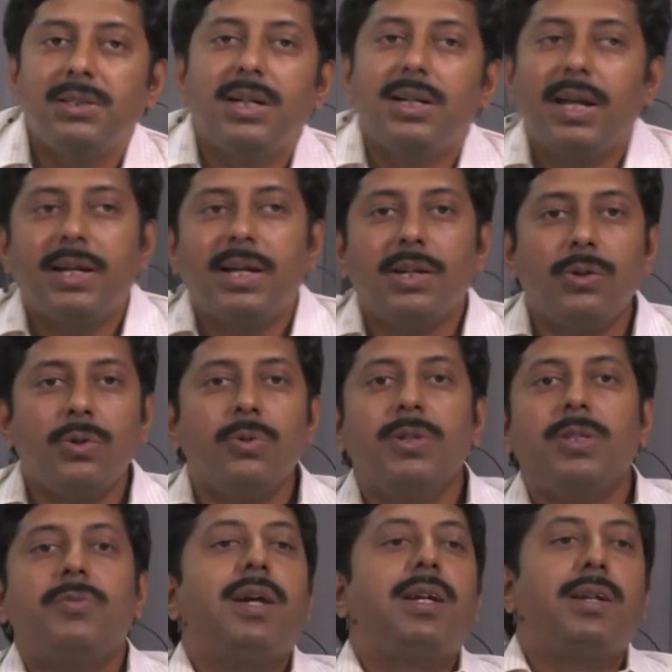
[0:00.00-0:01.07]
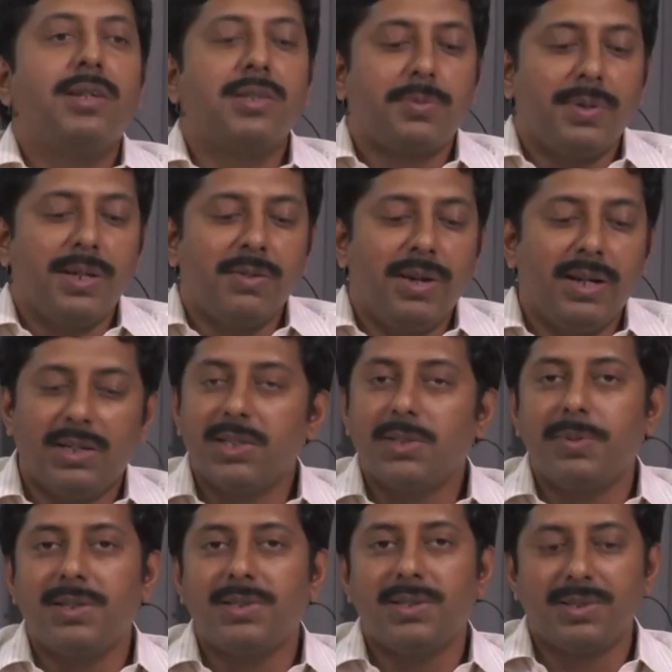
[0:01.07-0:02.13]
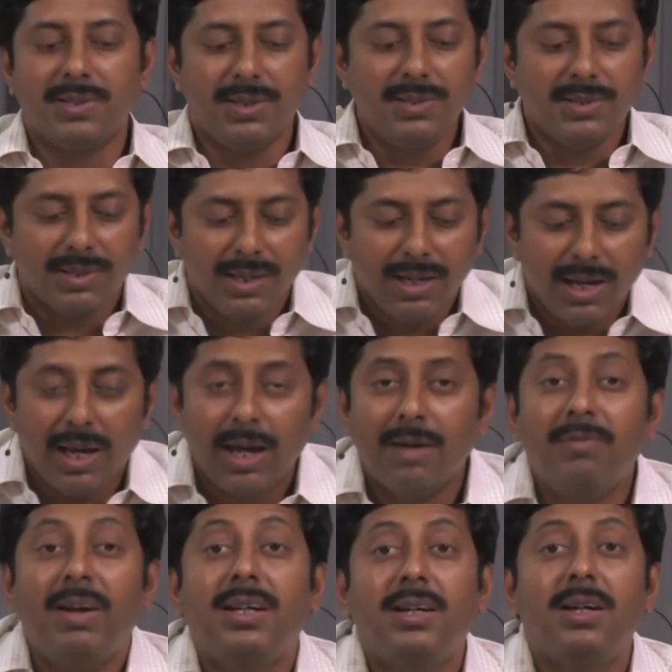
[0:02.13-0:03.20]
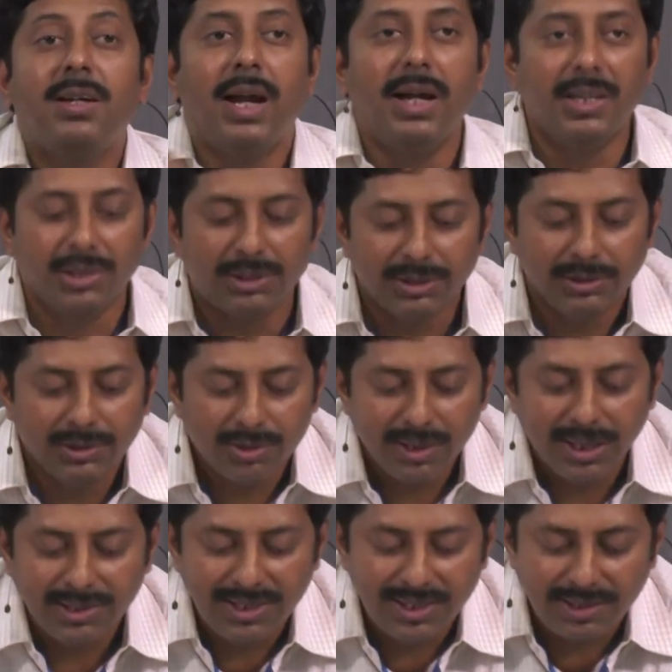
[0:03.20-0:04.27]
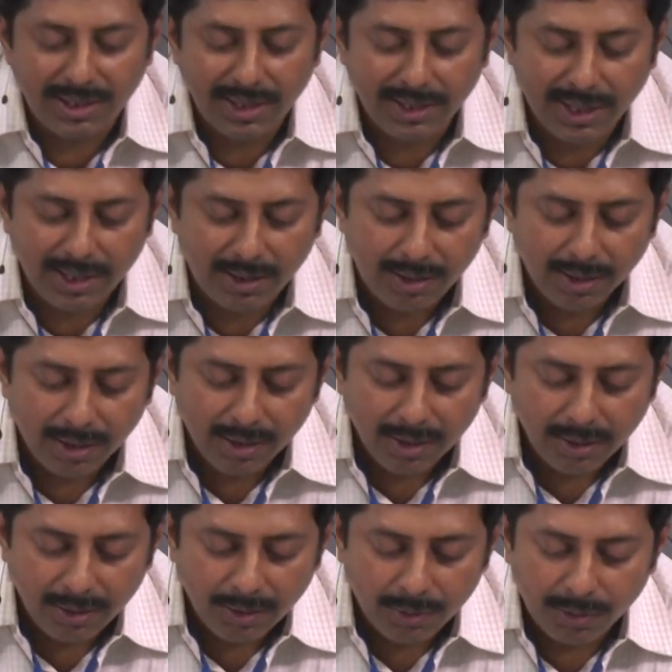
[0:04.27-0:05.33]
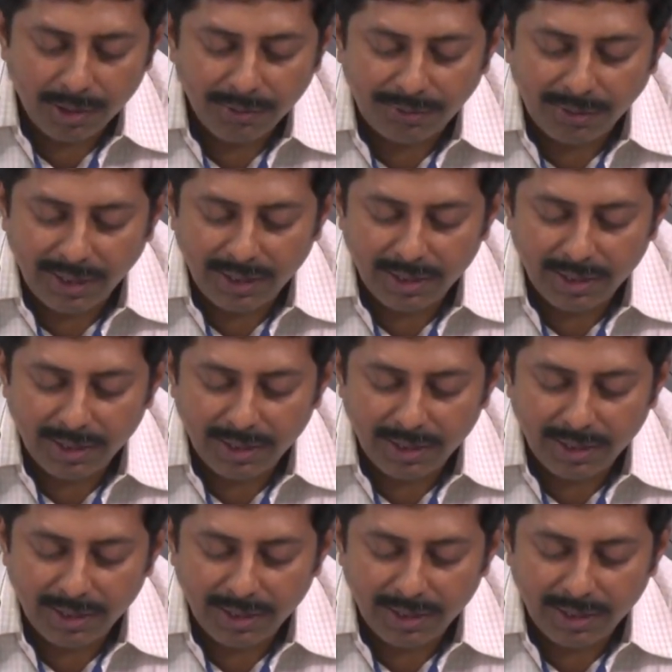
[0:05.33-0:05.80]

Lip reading: that I can do with vectors in vector spaces is vector addition. So that's easy again to define